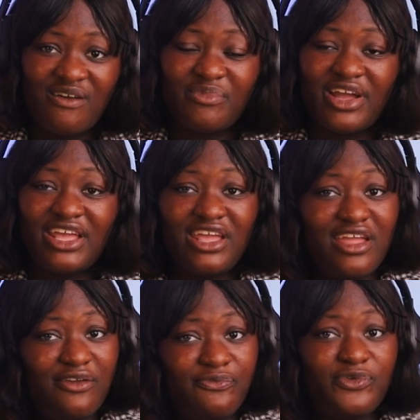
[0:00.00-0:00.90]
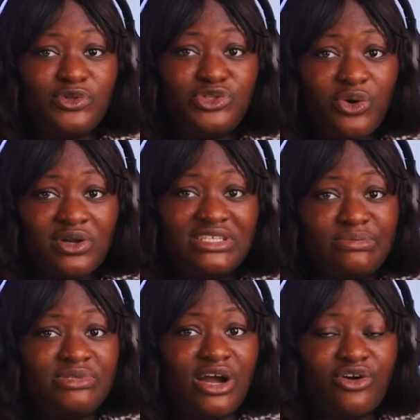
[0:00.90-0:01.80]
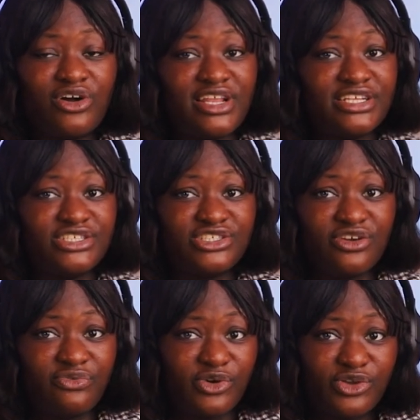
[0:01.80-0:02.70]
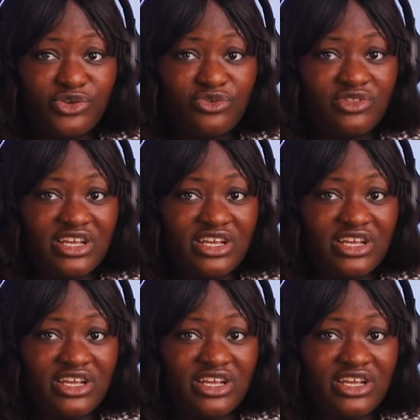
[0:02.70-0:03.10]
But if you know deep down college is not for you,